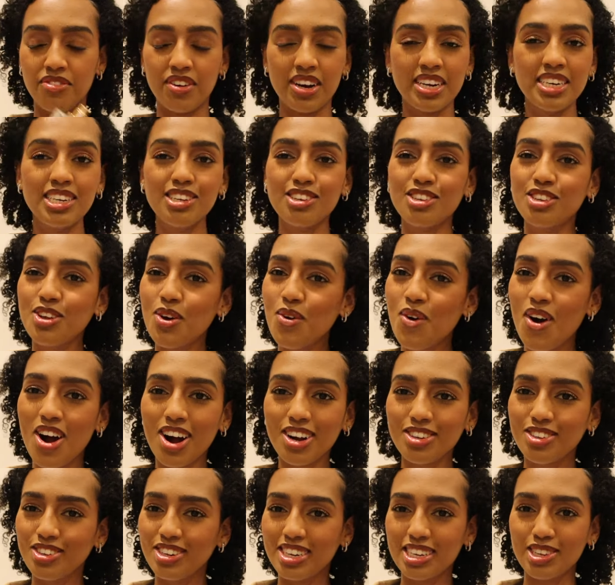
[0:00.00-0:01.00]
find it so
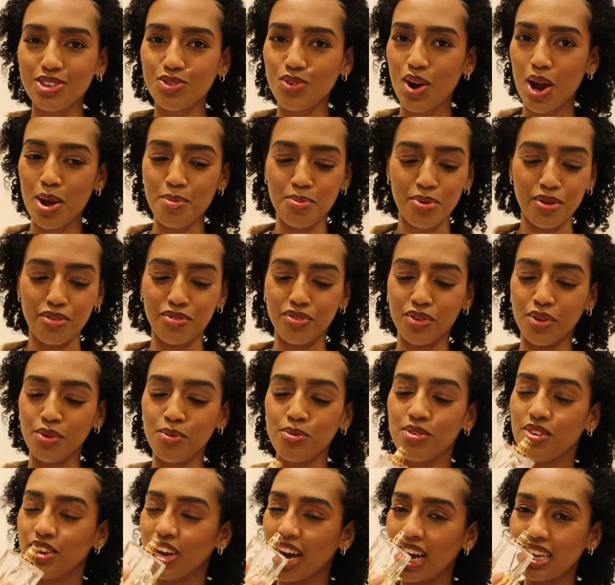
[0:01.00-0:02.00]
hard to describe
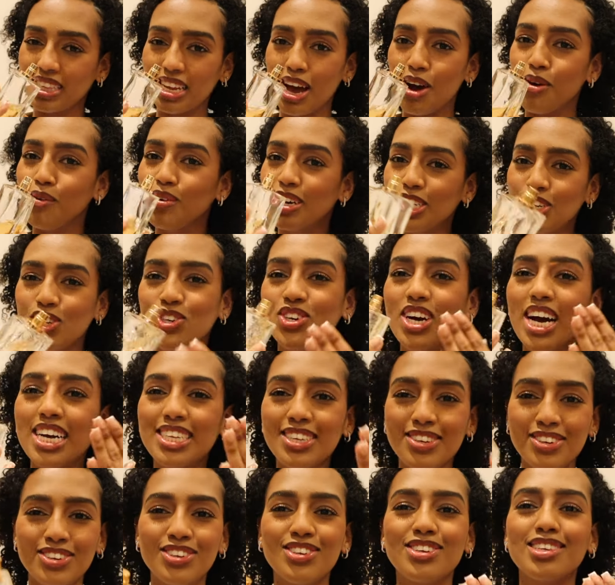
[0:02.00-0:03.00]
perfumes, you guys. I wish you
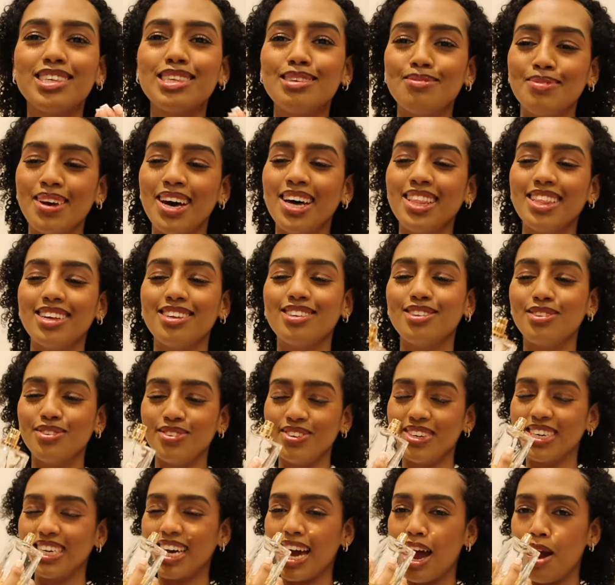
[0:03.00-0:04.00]
guys could just smell this through
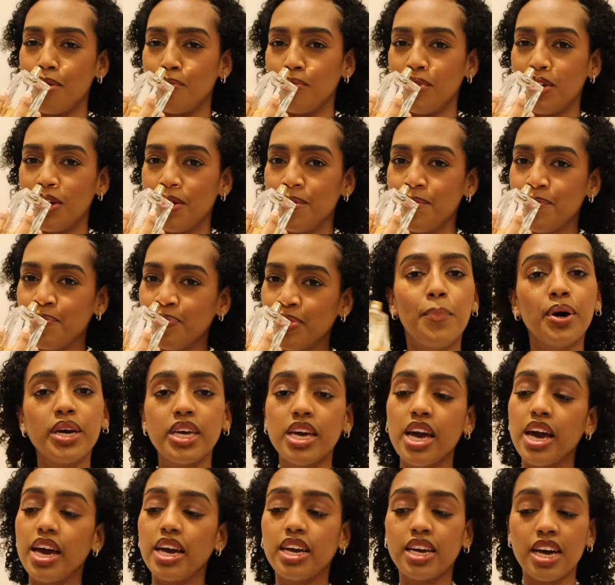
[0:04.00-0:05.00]
the camera. But
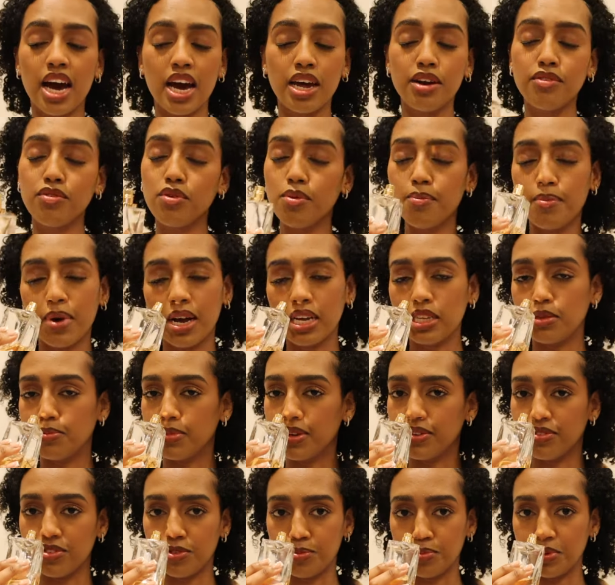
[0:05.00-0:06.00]
yeah, it kind of reminds me
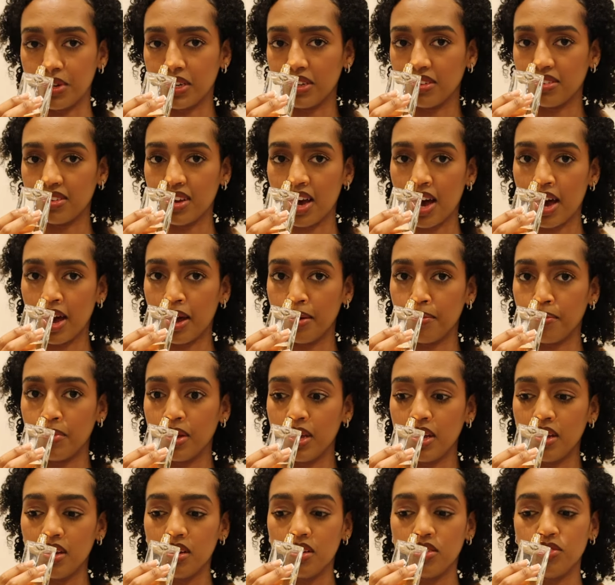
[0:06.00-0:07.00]
of springtime.
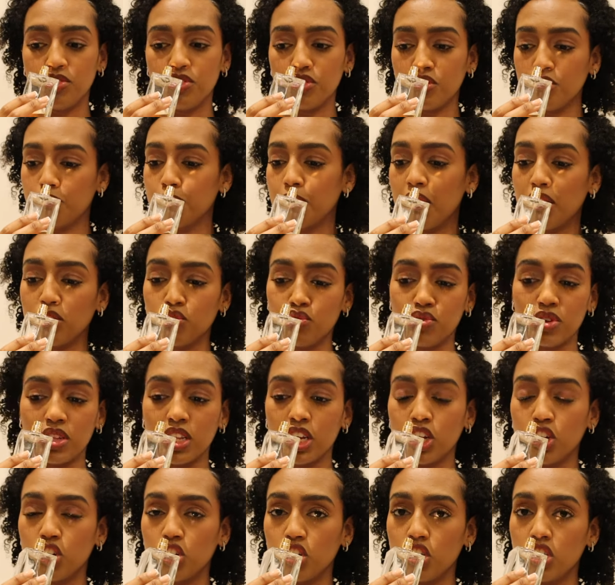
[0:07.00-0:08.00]
Just smells
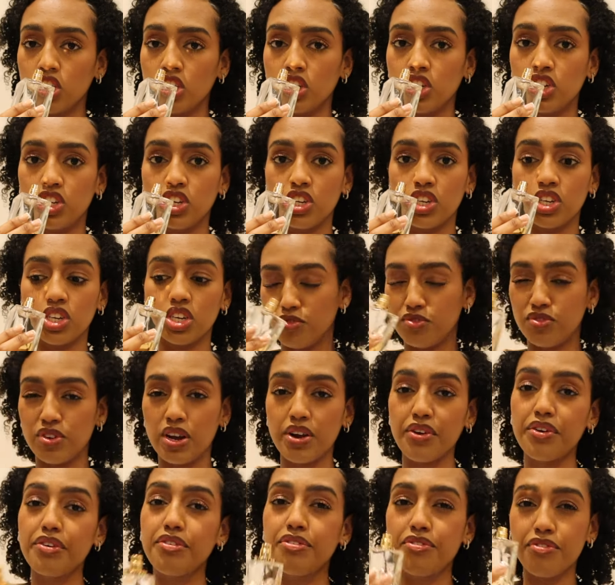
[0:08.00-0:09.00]
really good.
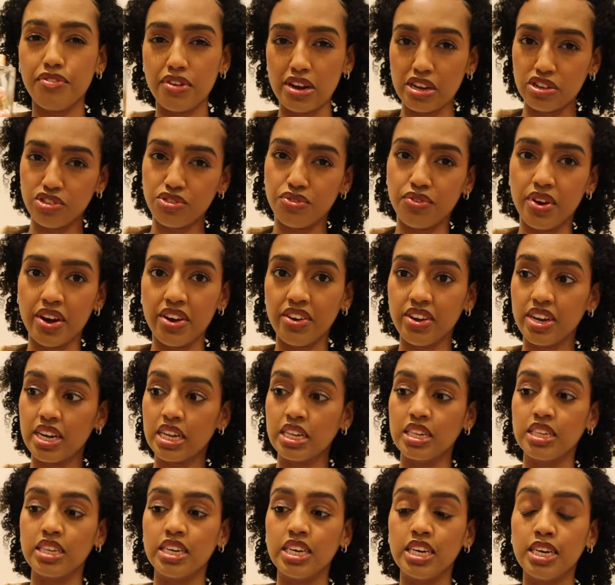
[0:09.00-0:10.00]
Very fresh, very
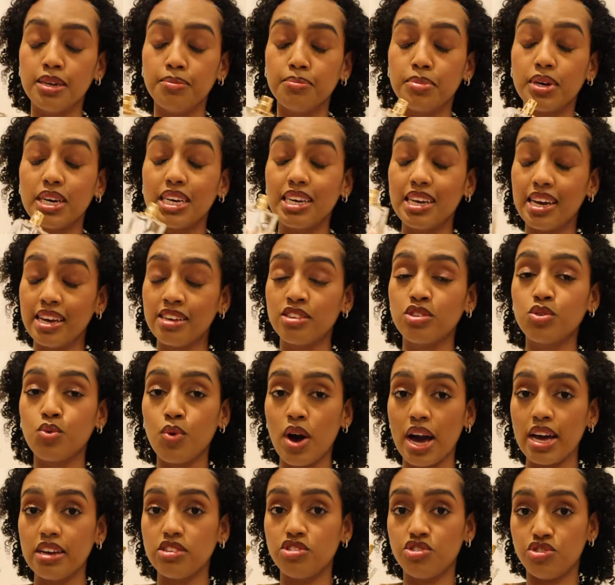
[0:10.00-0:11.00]
clean, but it is
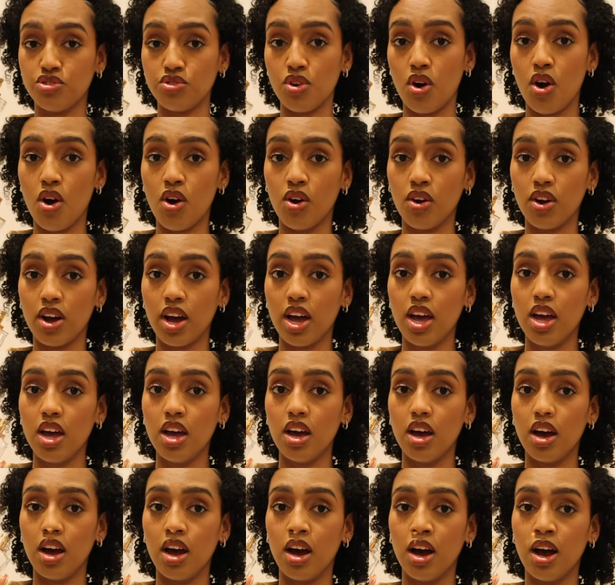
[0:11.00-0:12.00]
quite strong.
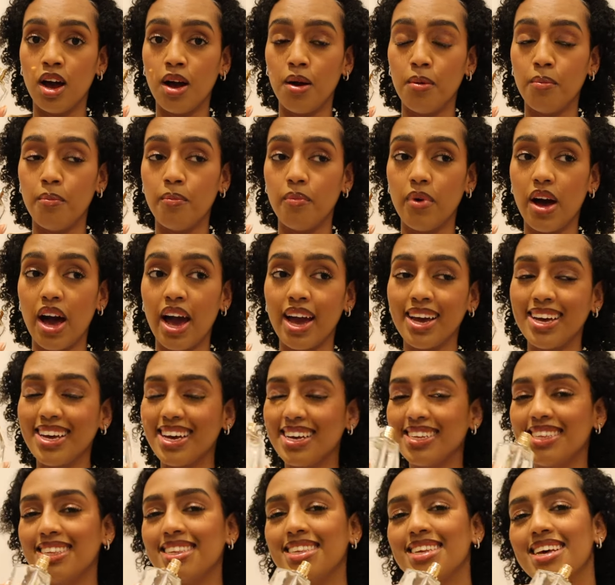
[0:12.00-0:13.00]
I
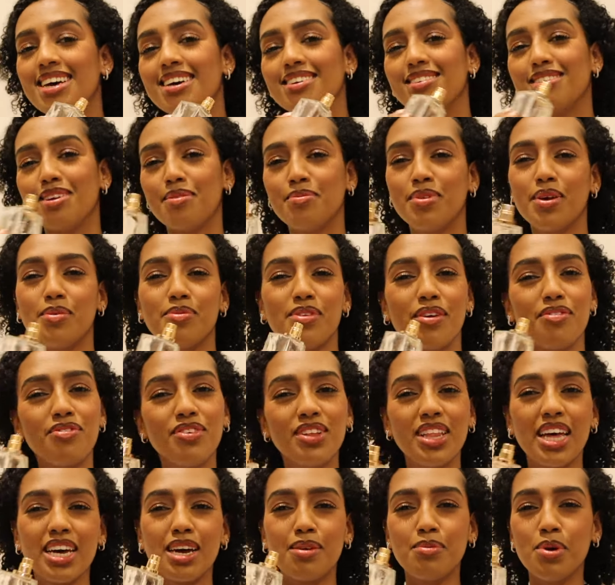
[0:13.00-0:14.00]
guess sometimes I feel
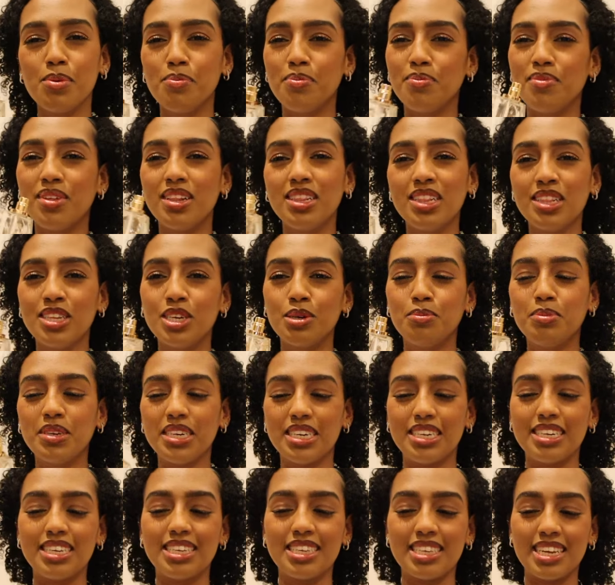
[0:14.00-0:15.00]
like I'm a little
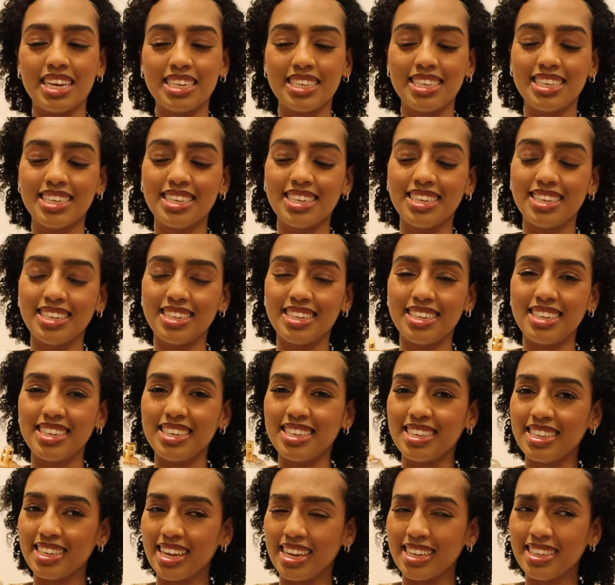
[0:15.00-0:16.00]
bit
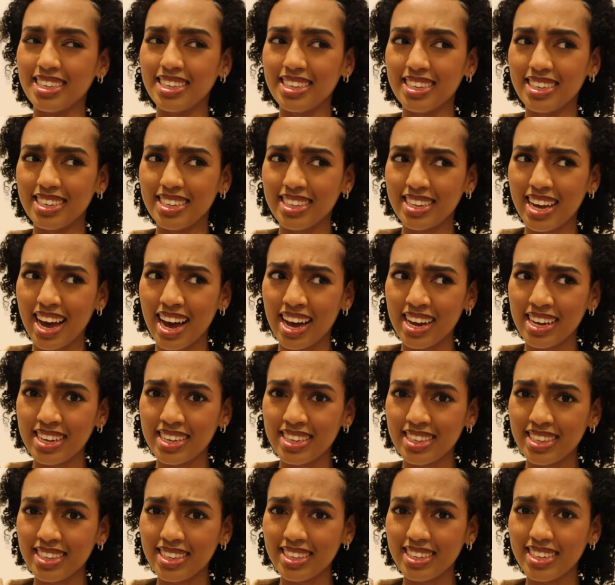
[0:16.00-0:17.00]

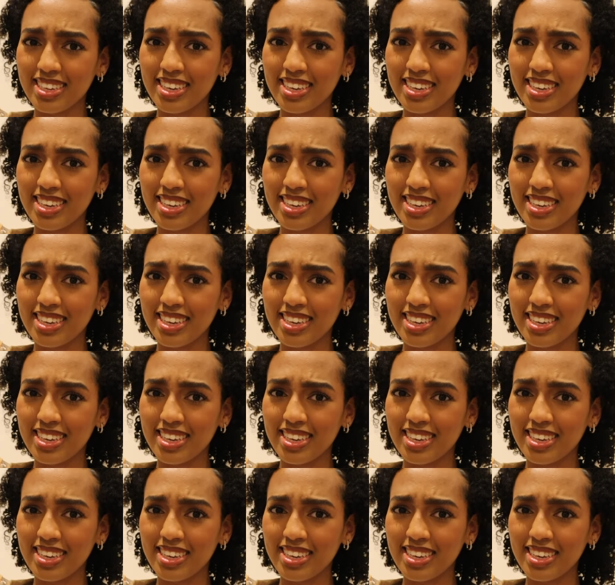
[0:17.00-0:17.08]
desensitized.